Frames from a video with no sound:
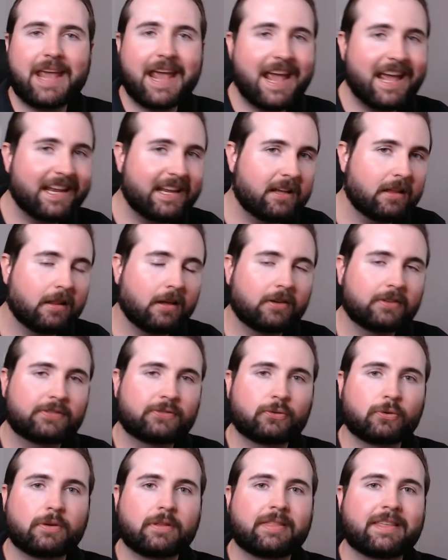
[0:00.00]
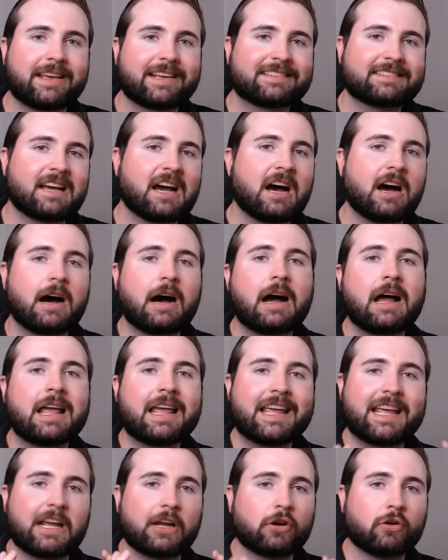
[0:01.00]
Any of those sort of things are
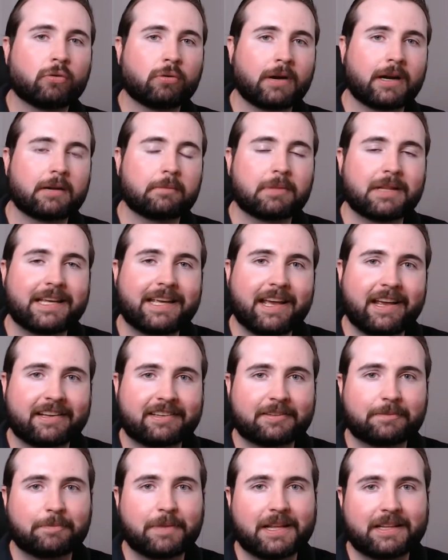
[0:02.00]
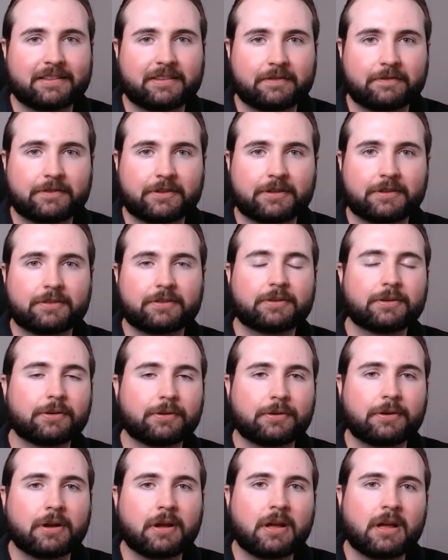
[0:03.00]
incredibly expensive to
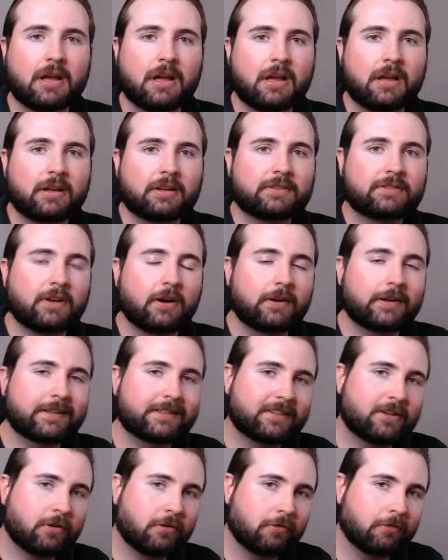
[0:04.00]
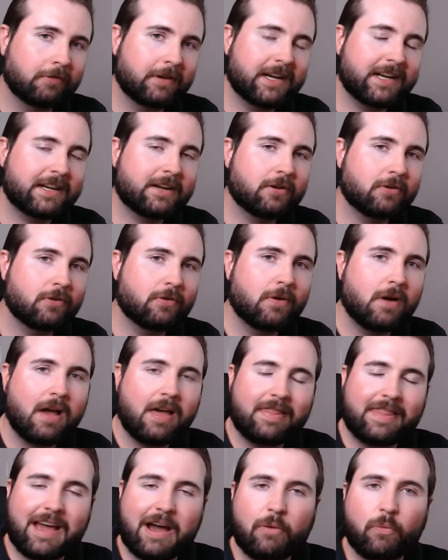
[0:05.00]
do. So it's critical
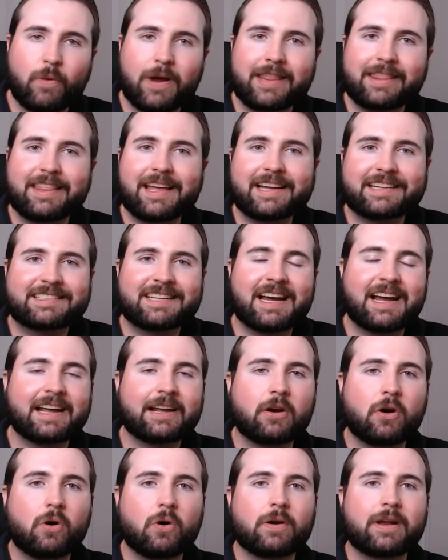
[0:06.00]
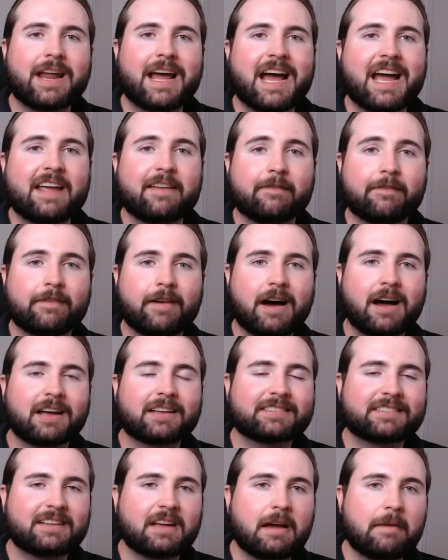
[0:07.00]
that when they take on a
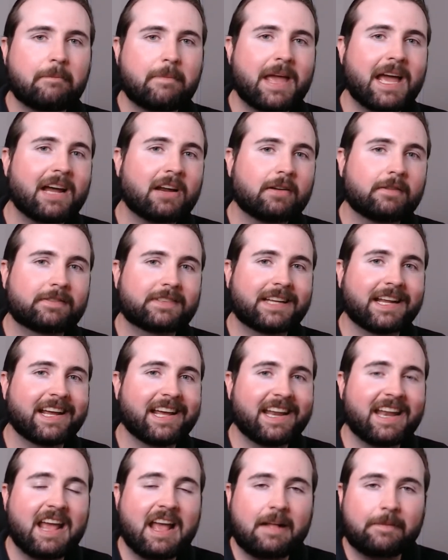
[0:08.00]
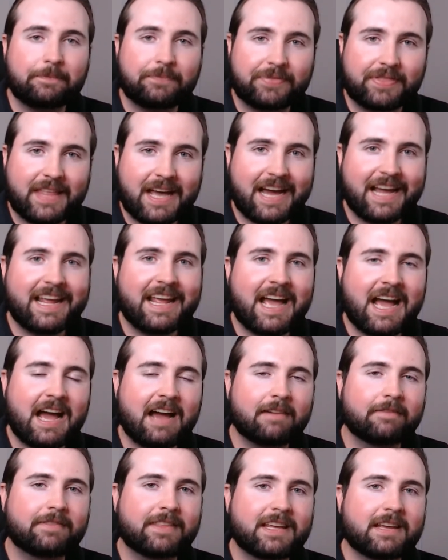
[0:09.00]
vast amount of debt, they
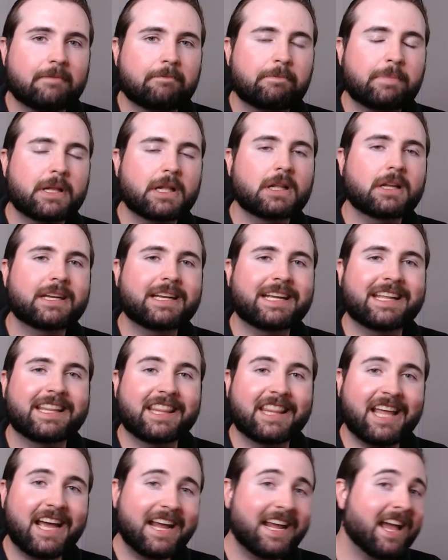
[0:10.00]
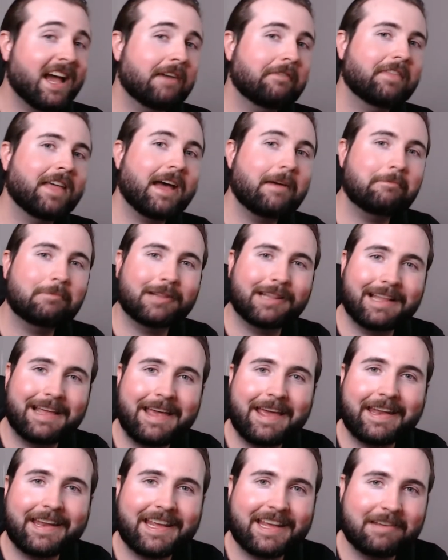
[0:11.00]
have the ability and they have that
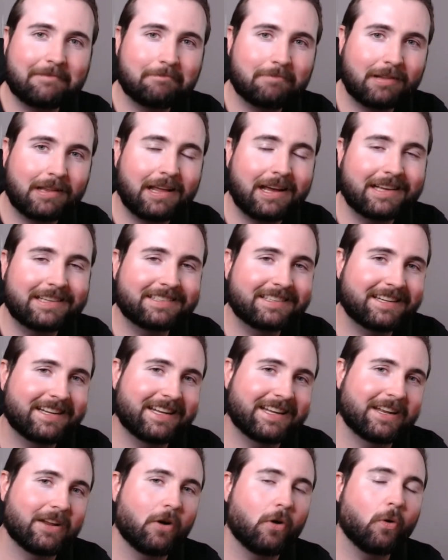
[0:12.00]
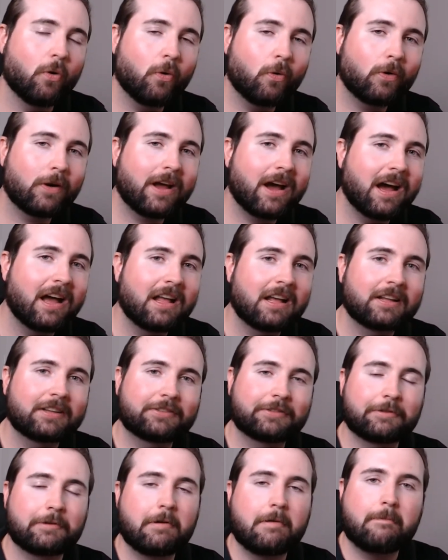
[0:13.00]
plan in place in order
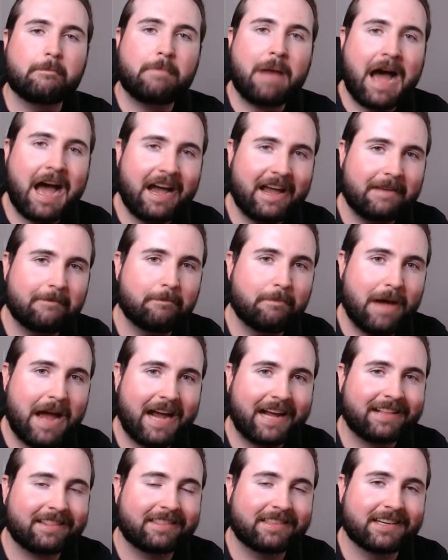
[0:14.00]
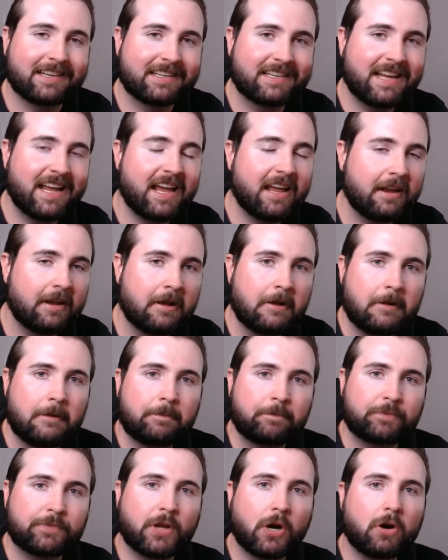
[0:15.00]
to pay back the debt,
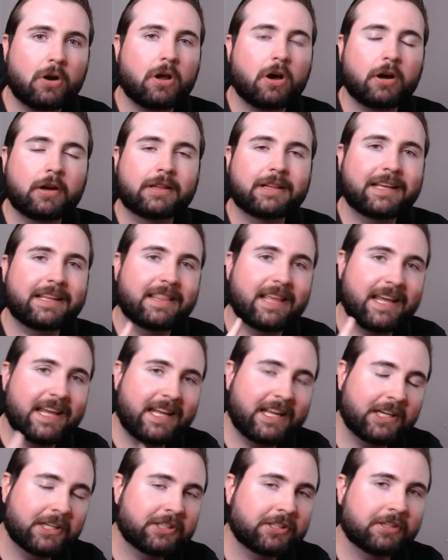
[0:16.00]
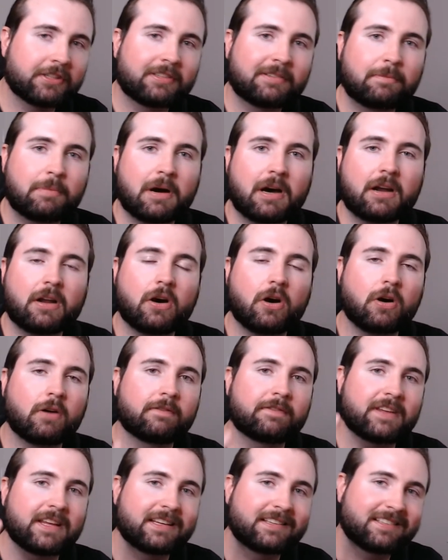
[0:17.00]
not only the interest, but
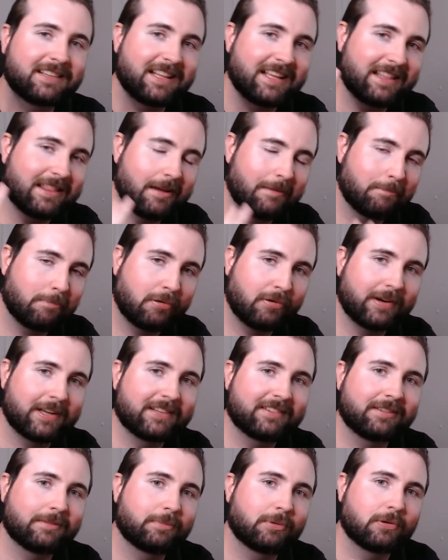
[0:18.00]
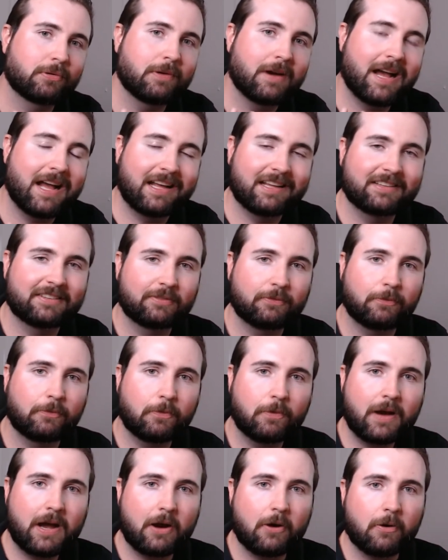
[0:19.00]
obviously the principal as
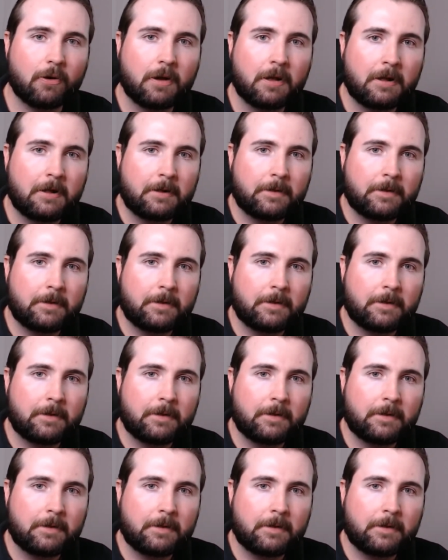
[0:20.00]
well.